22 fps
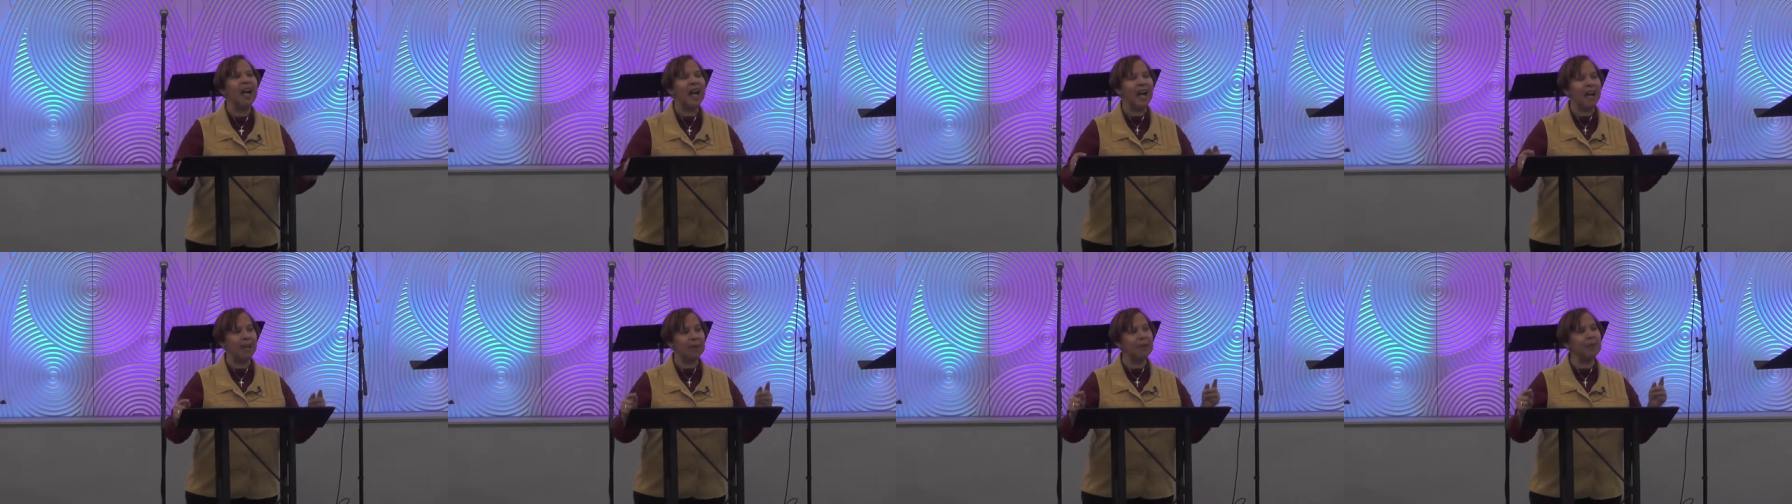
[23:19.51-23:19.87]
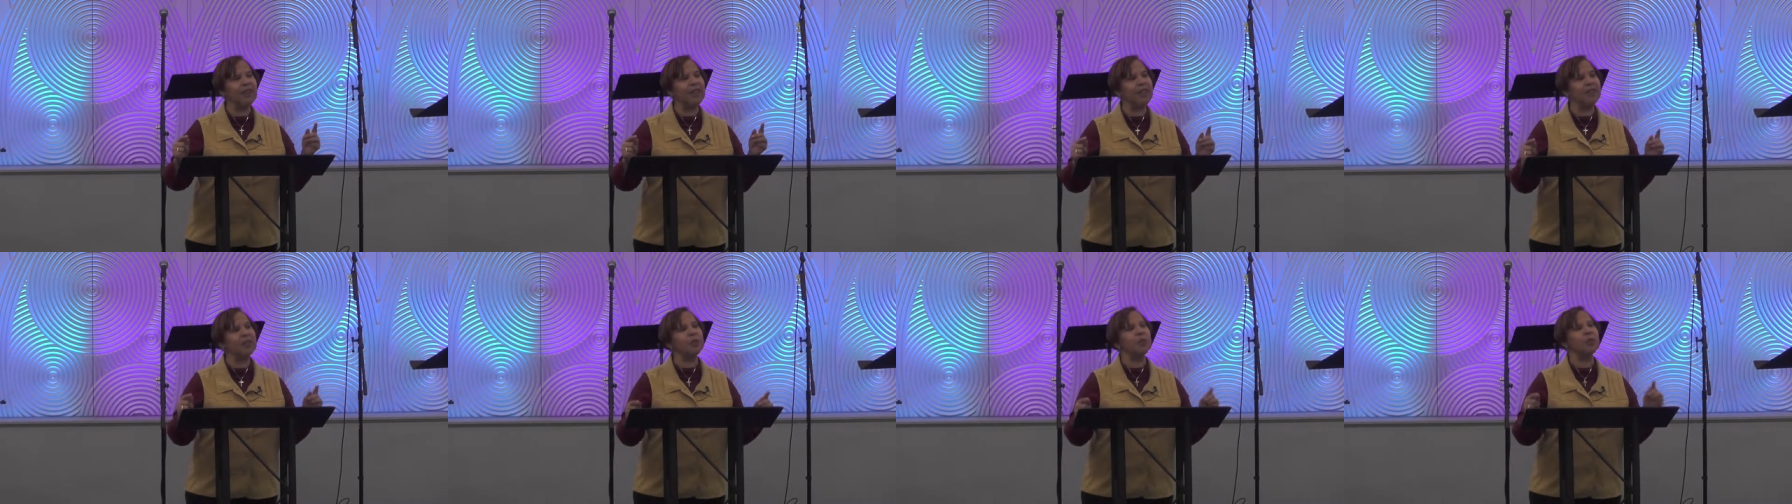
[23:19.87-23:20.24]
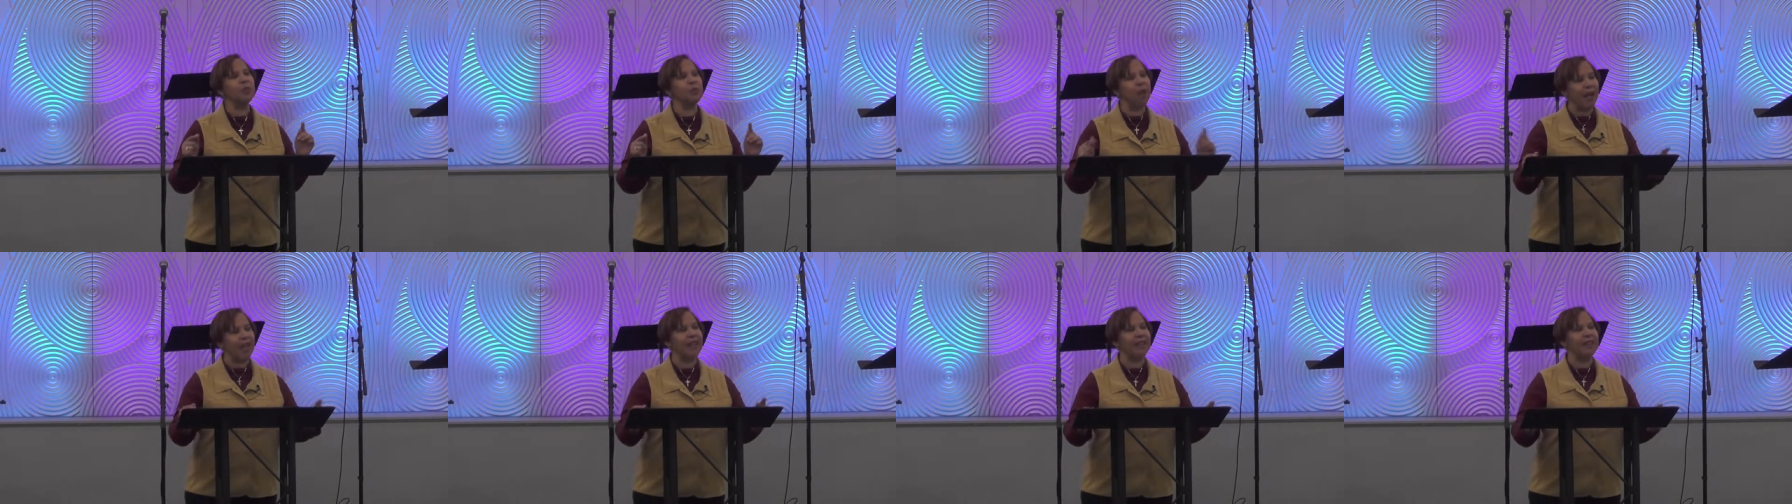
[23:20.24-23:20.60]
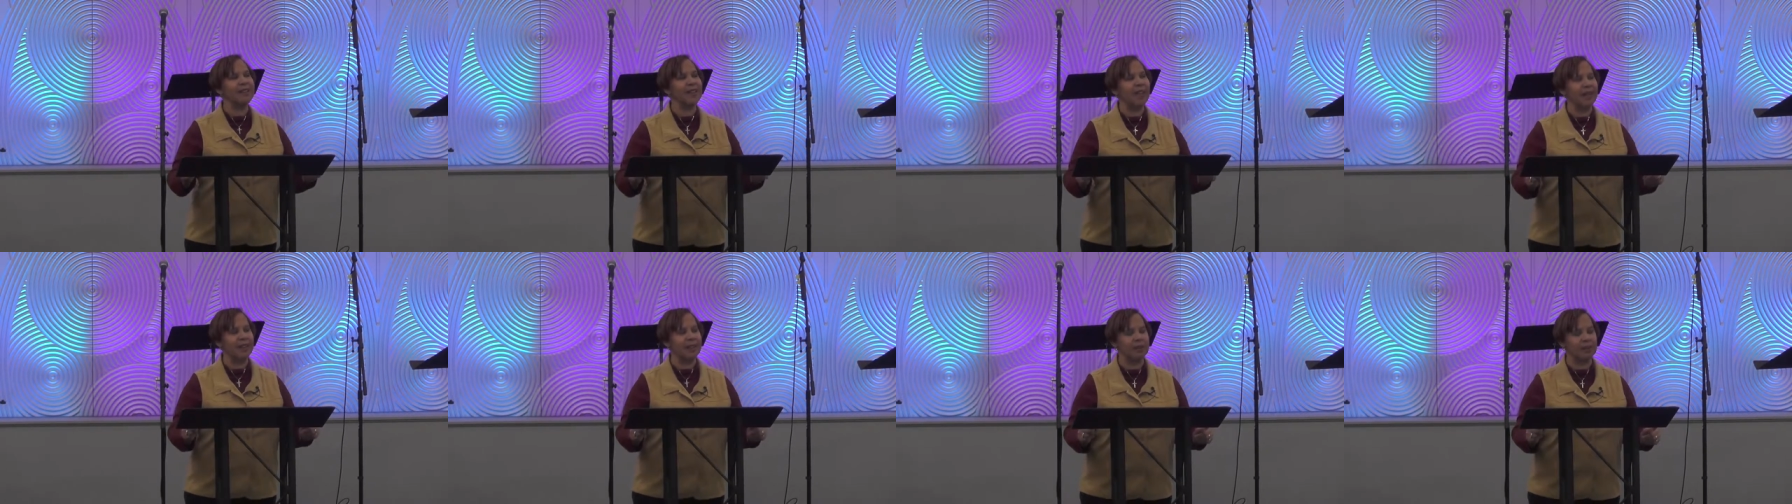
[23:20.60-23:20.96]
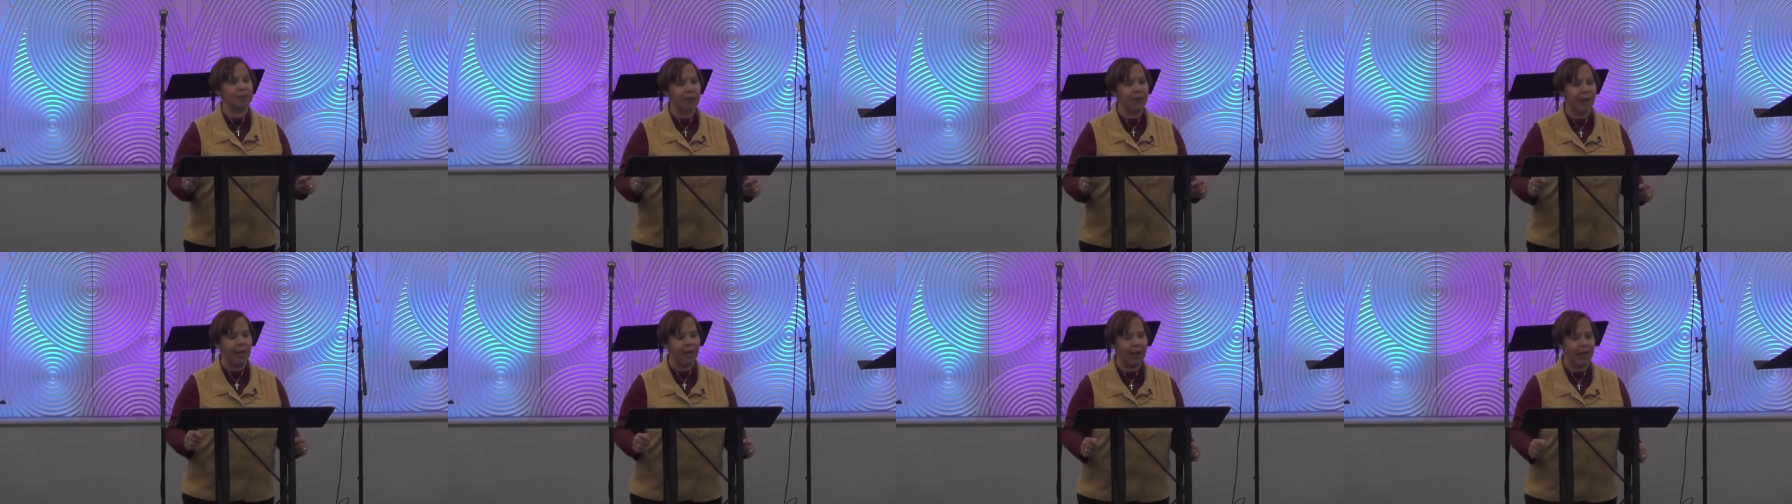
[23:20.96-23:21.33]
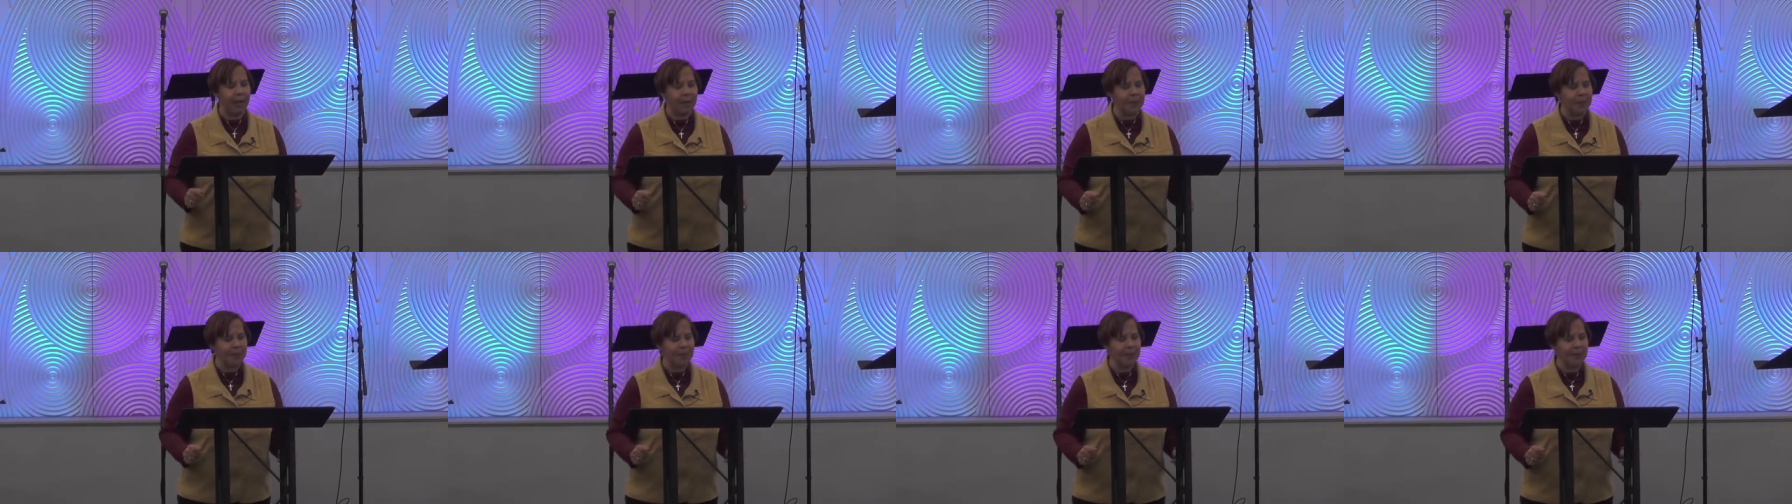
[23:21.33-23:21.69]
I begin to recognize who I
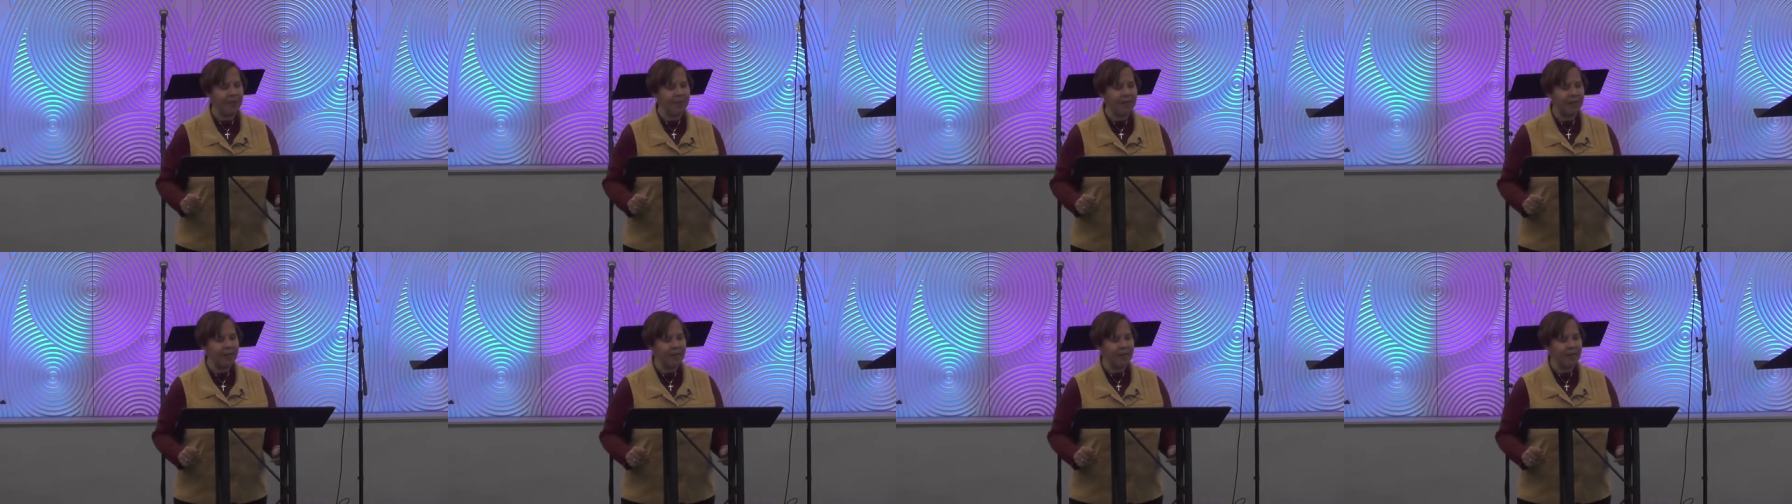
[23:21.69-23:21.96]
am. Yes.